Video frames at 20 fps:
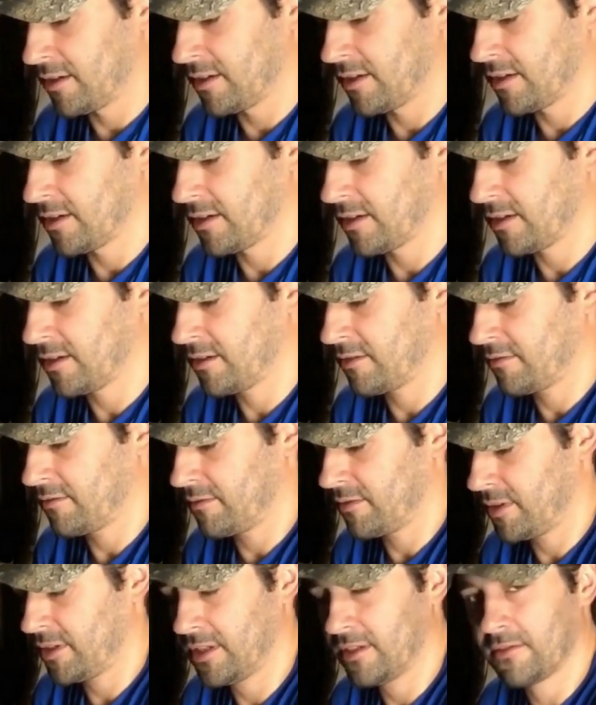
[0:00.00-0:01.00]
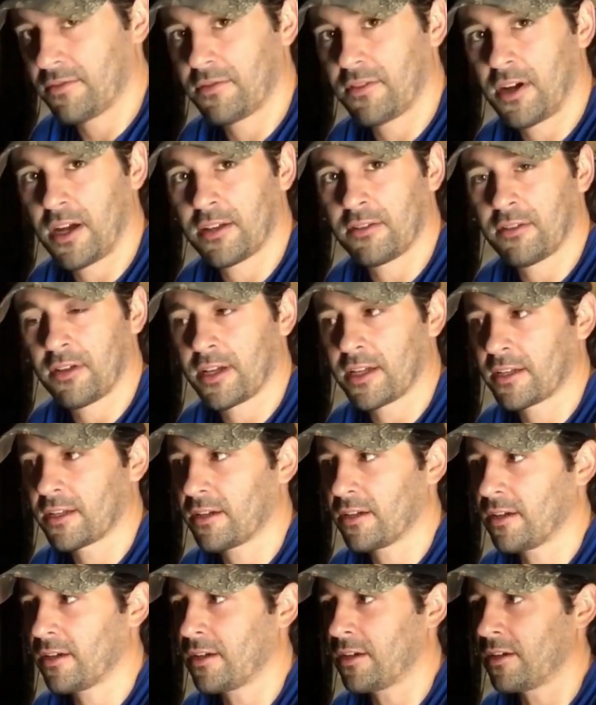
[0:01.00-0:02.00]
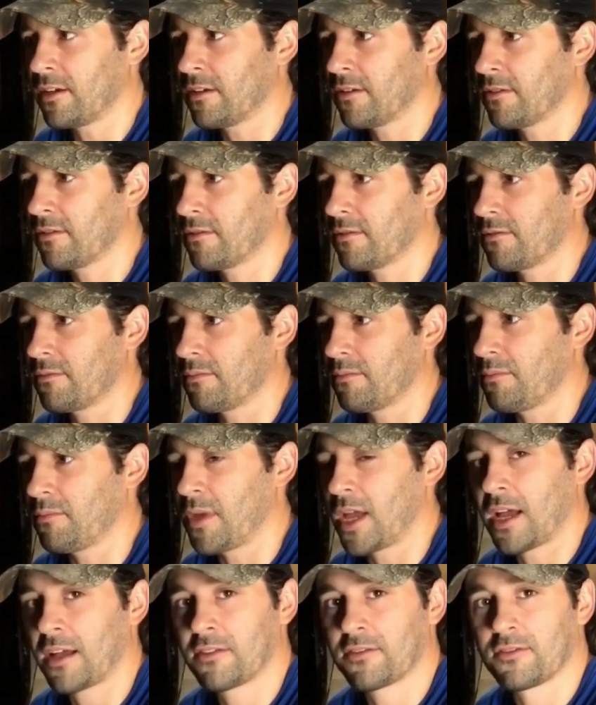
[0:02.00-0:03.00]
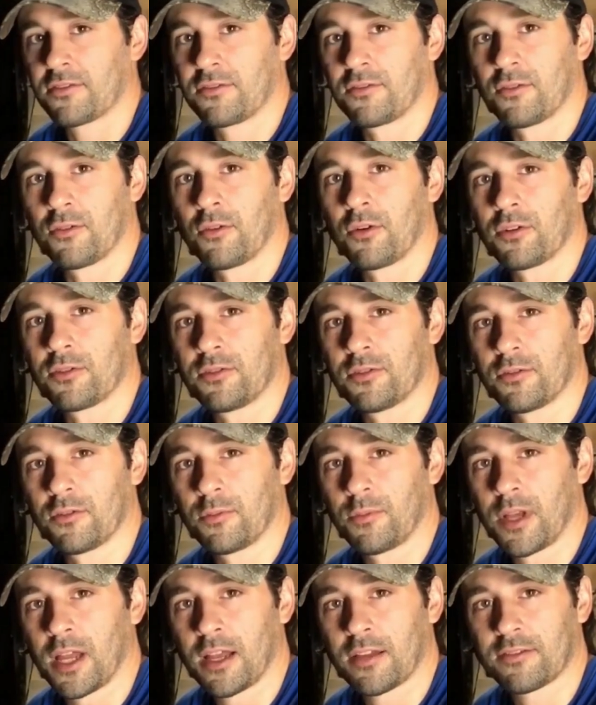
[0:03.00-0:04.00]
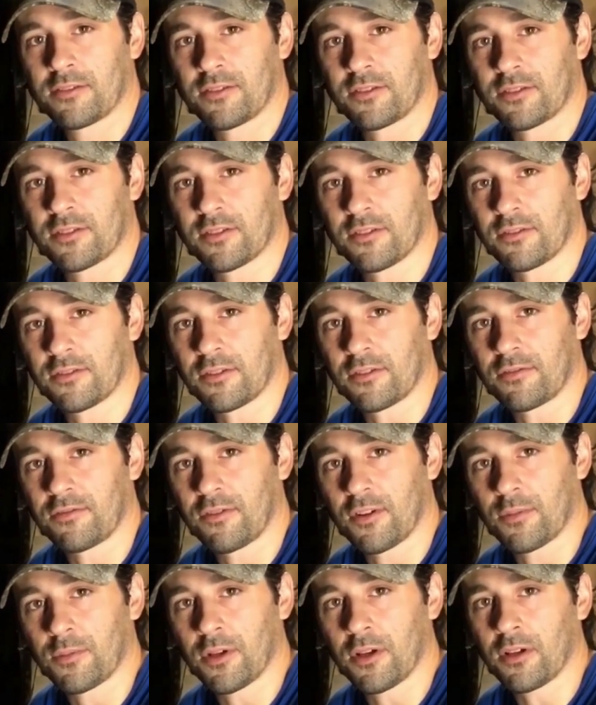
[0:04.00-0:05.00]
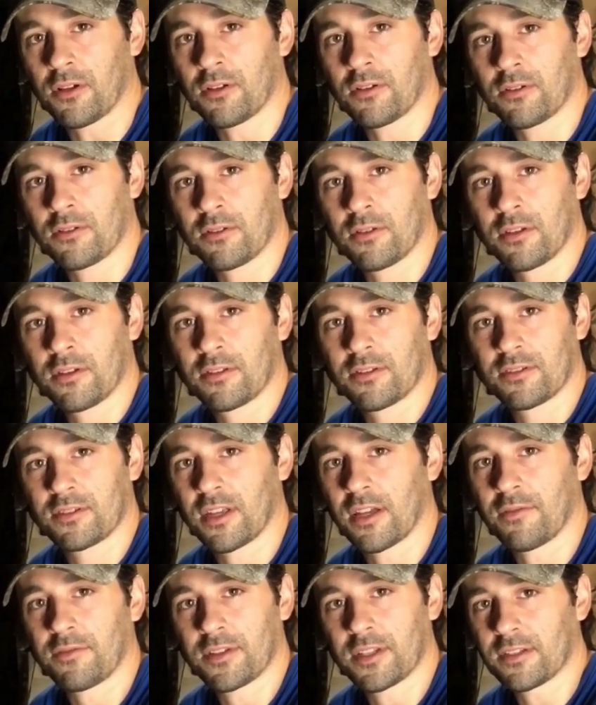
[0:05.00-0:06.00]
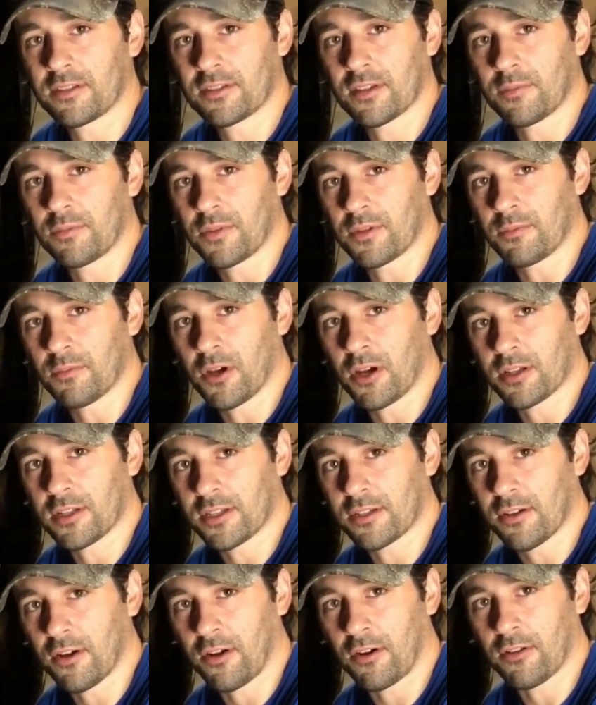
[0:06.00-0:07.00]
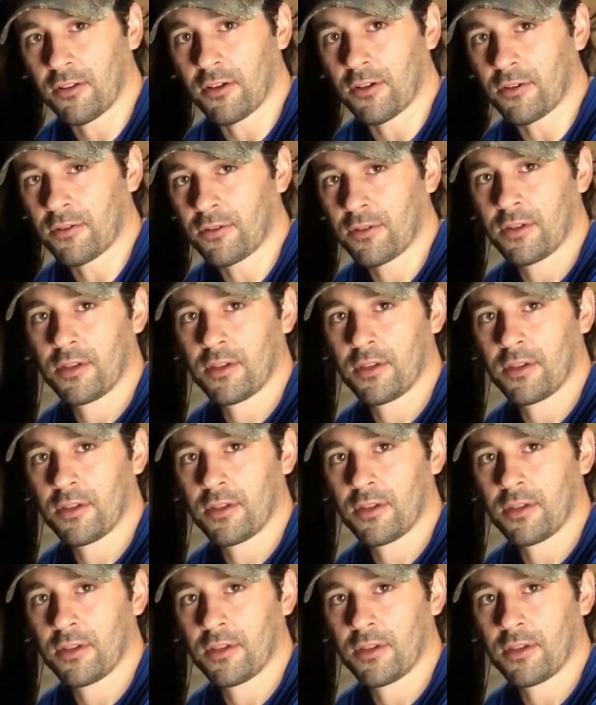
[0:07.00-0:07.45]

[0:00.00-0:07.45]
you know, we need to find like a dual master cylinder from a 70-something Monte Carlo